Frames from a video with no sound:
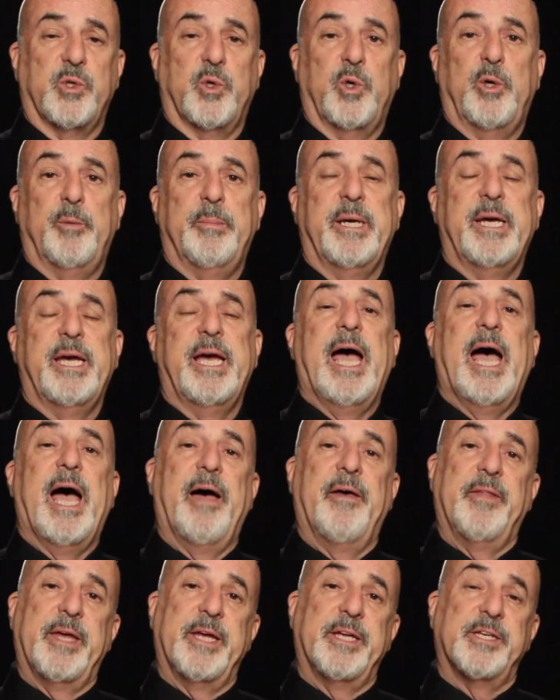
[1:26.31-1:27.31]
to them
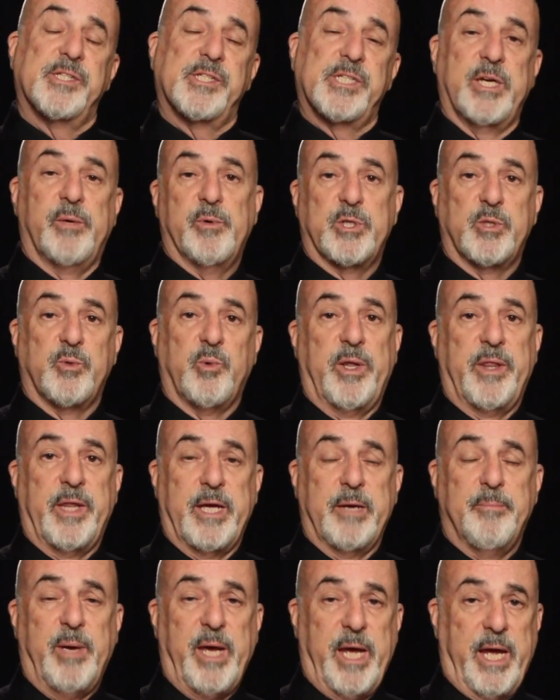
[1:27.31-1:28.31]
and then see which one
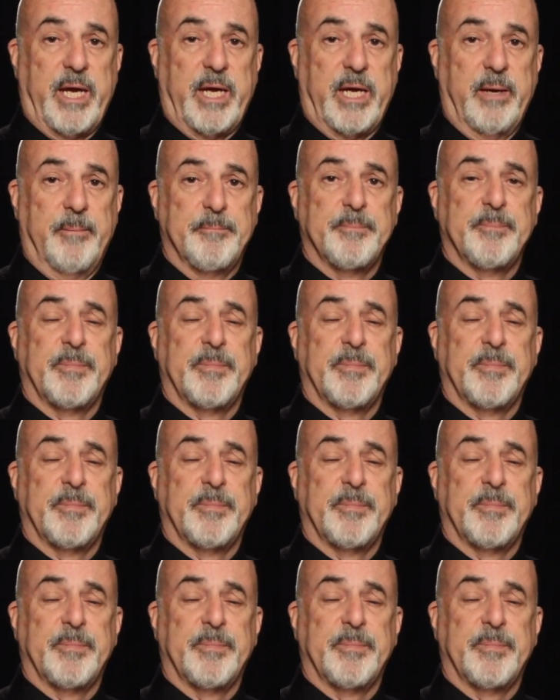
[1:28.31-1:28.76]
they pick.